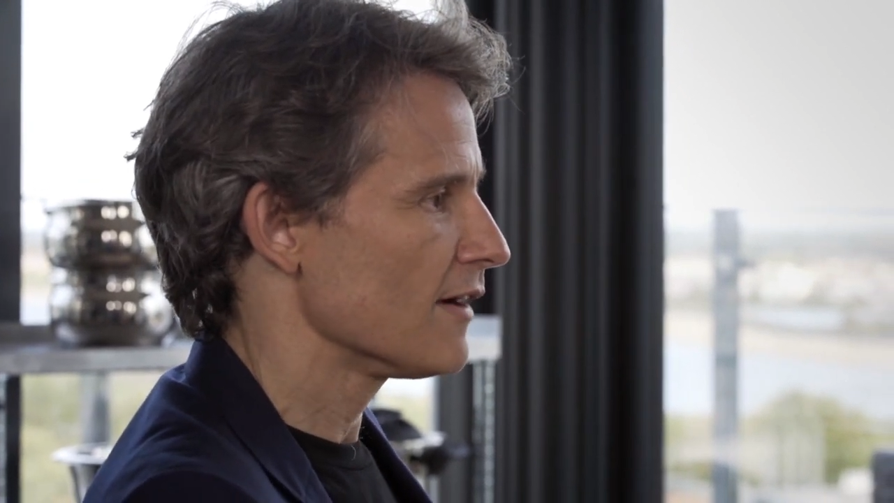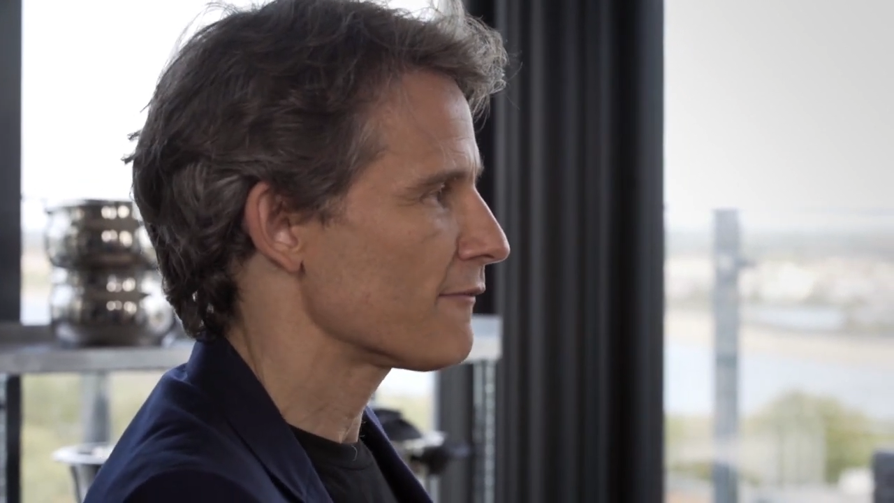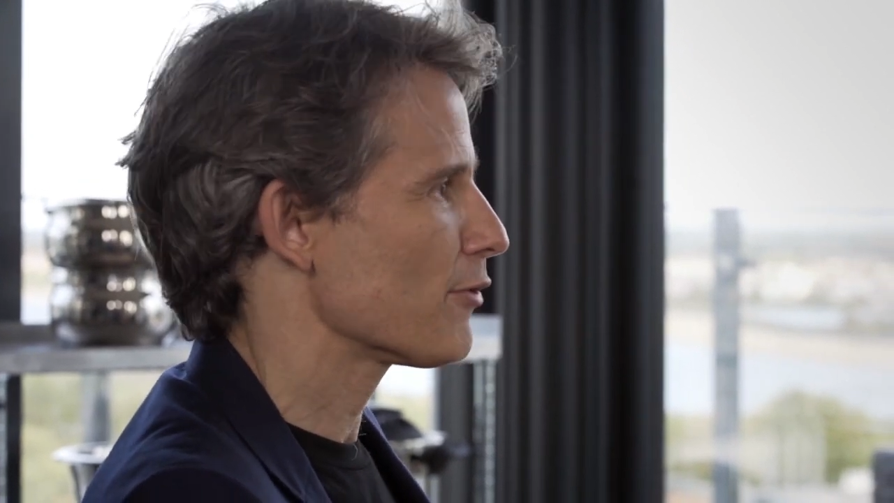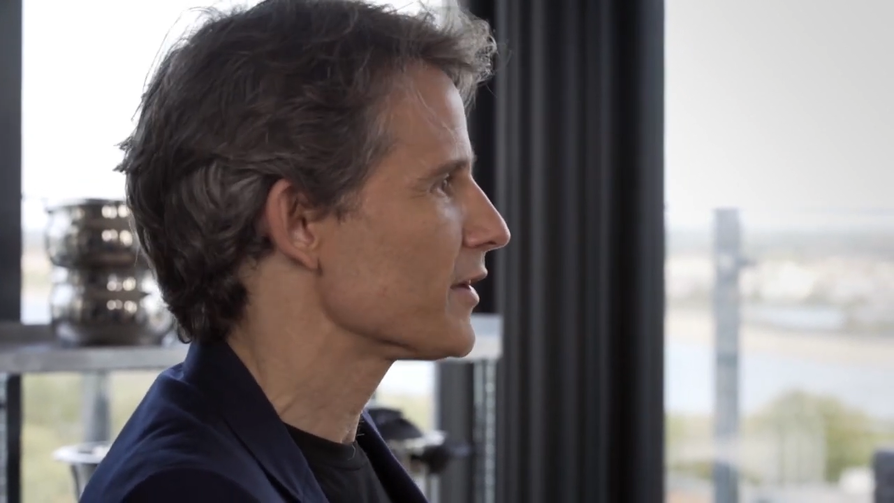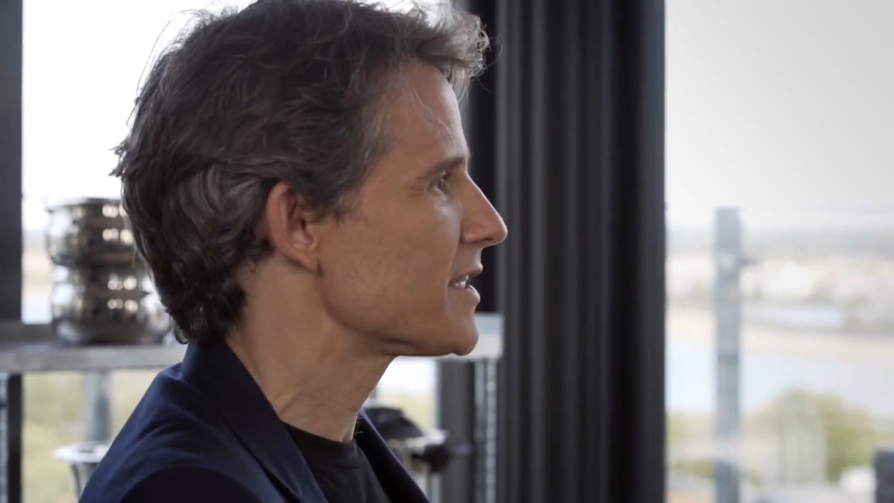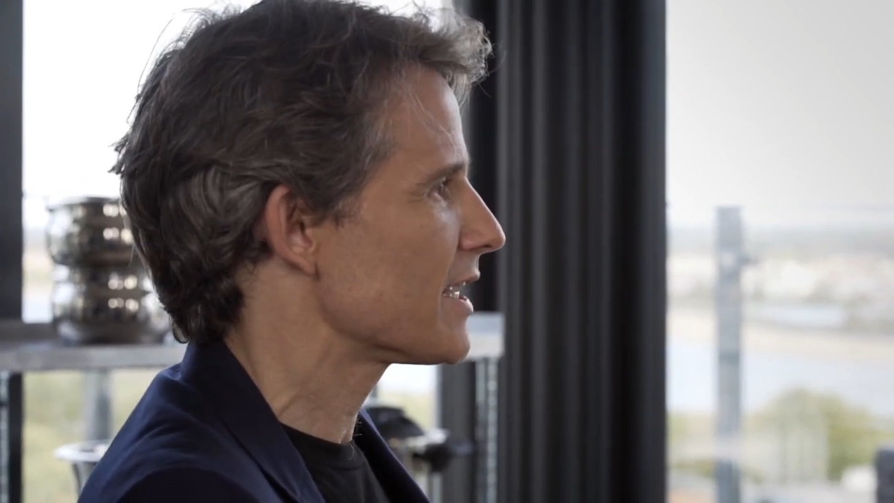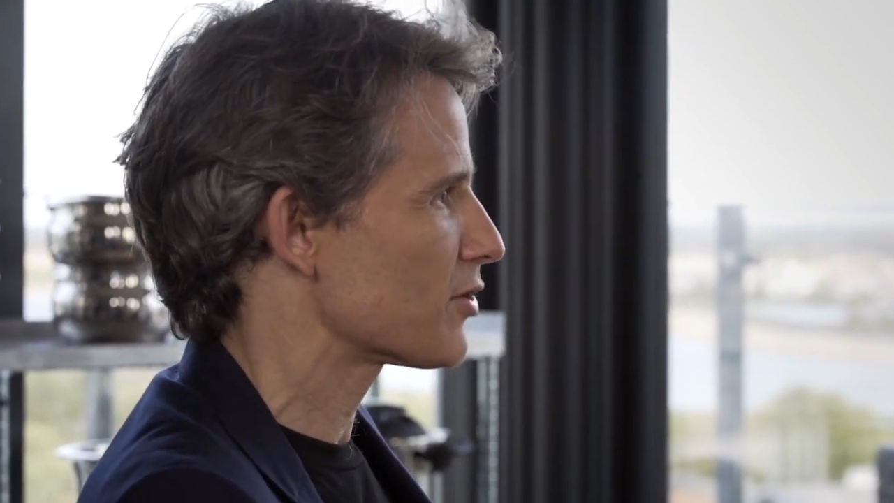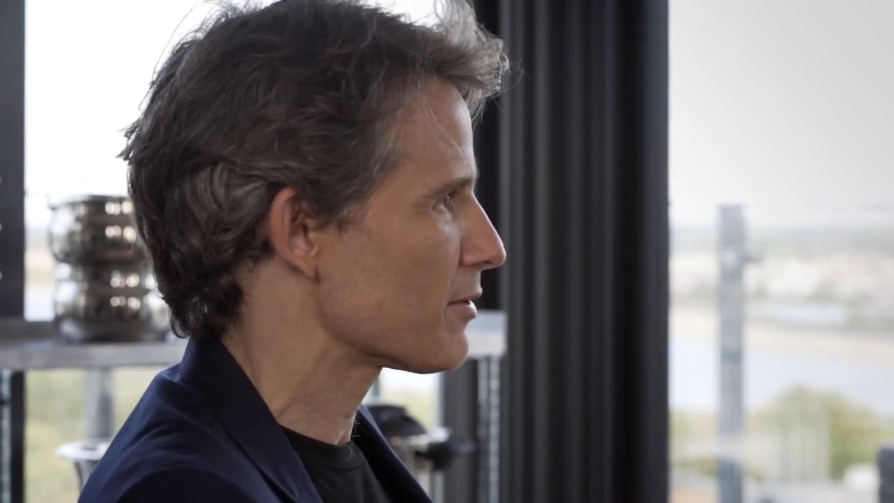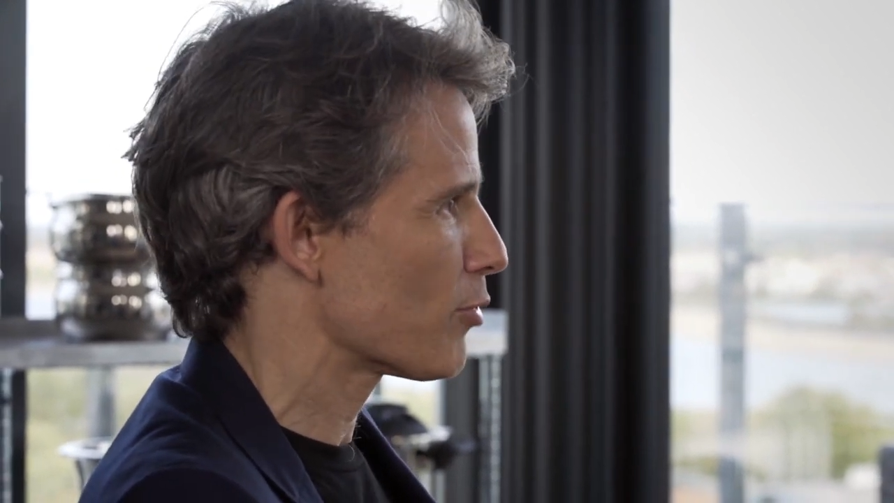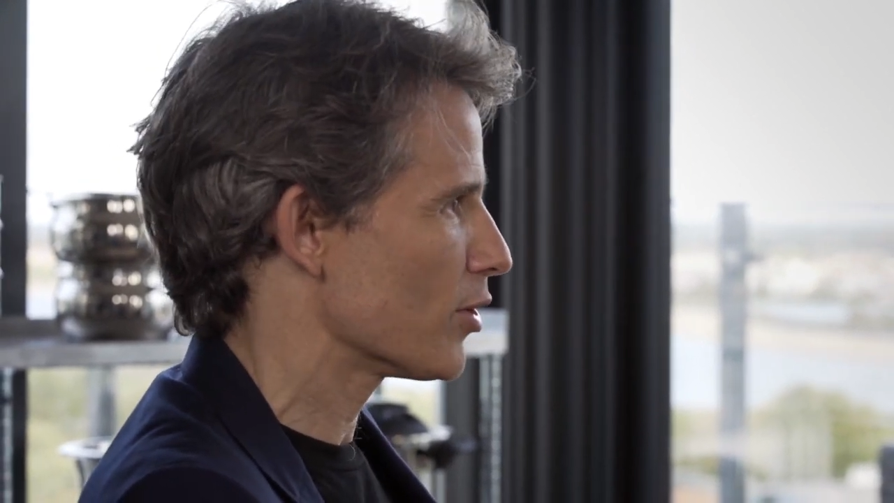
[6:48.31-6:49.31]
front end
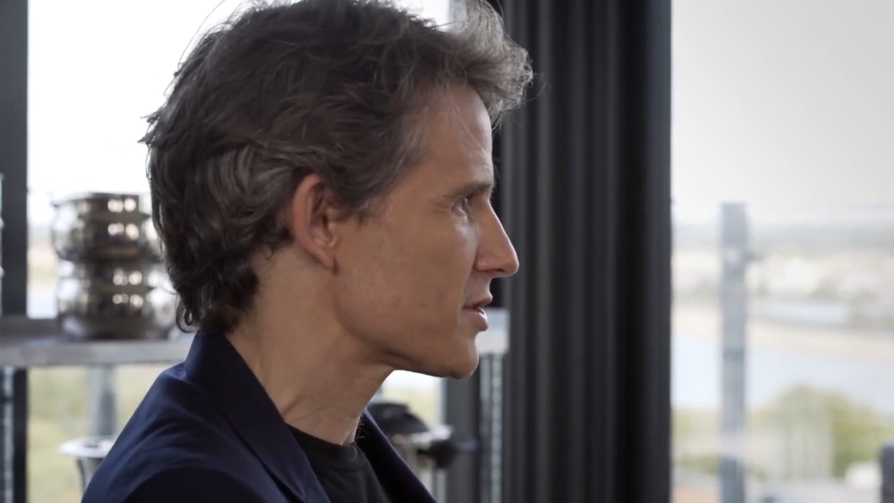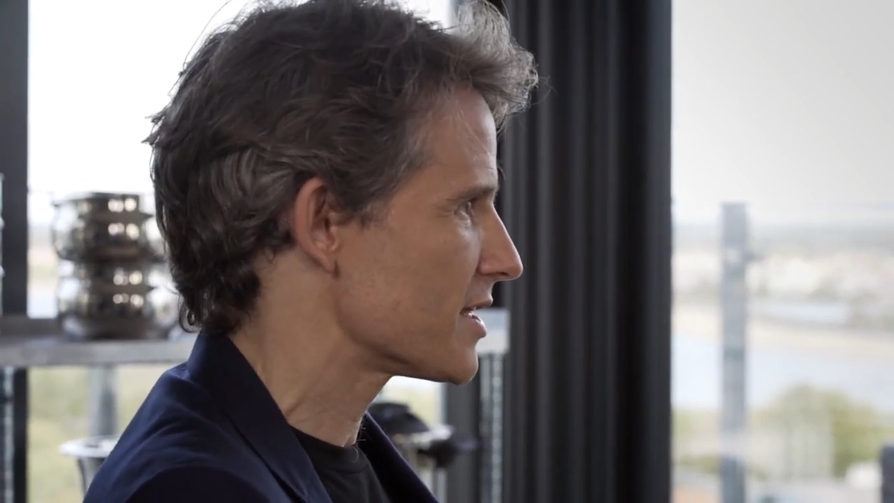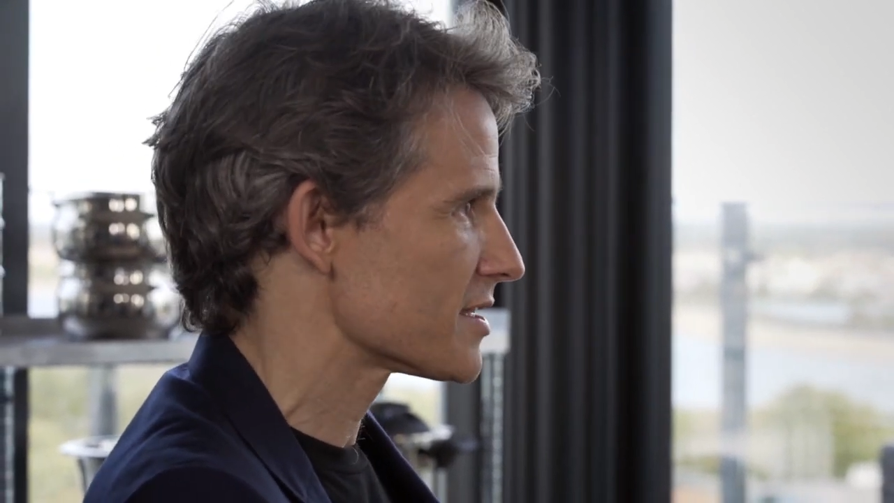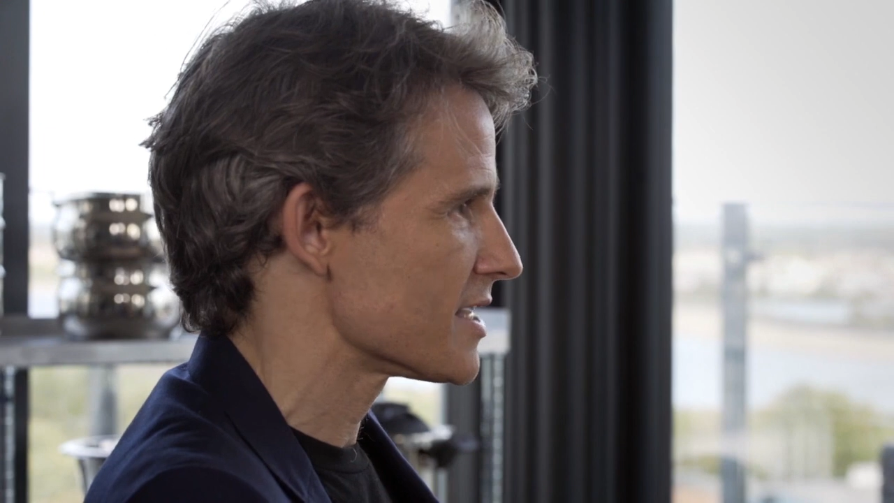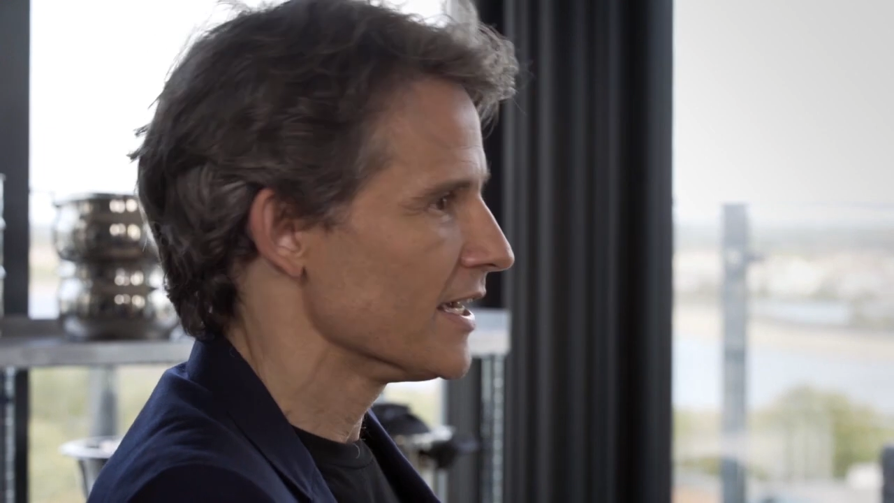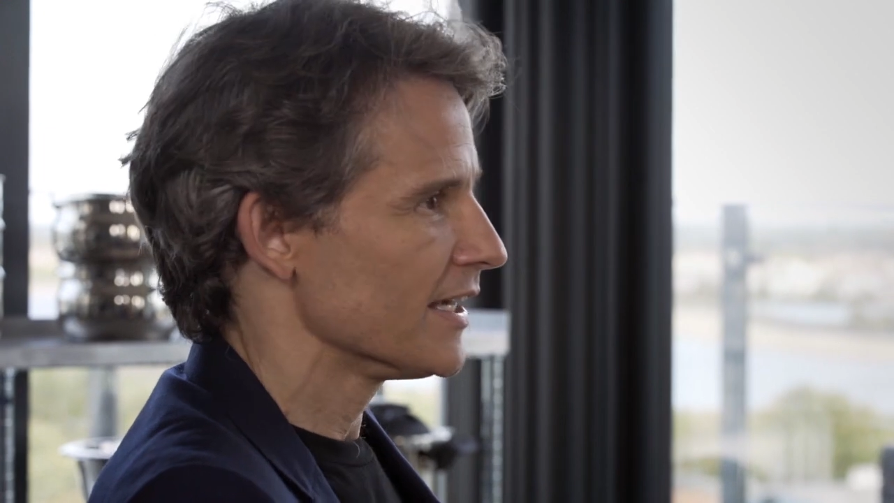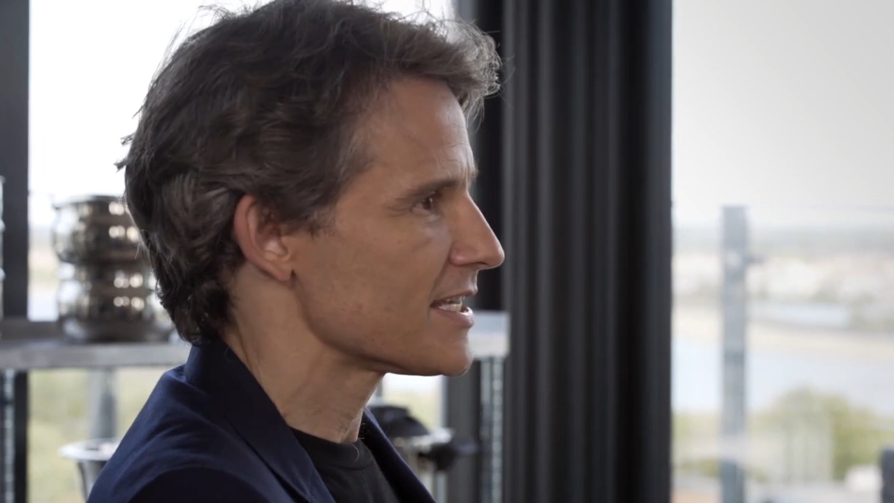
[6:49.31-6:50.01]
of the process